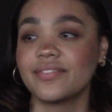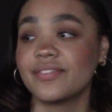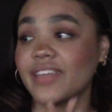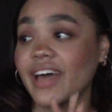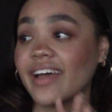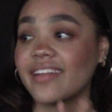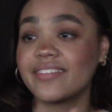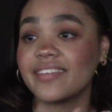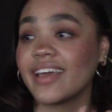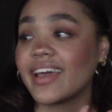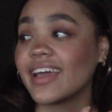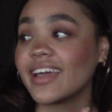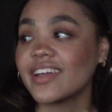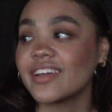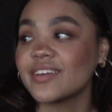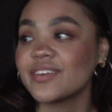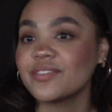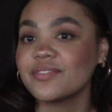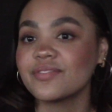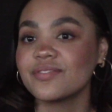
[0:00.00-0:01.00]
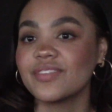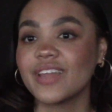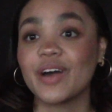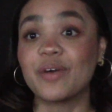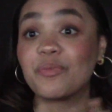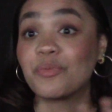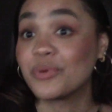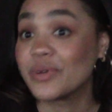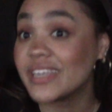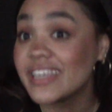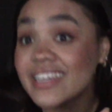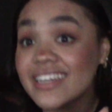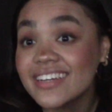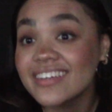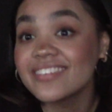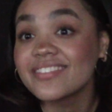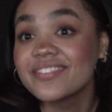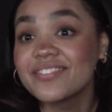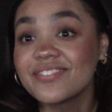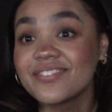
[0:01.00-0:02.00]
that day, that
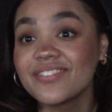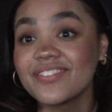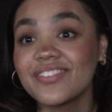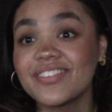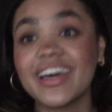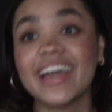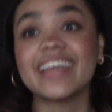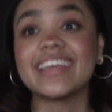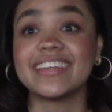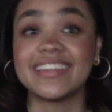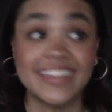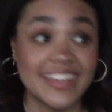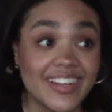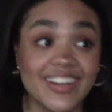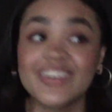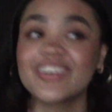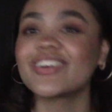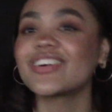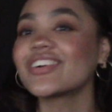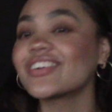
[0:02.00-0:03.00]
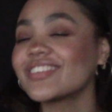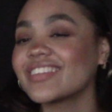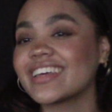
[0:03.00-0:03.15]
week, that year.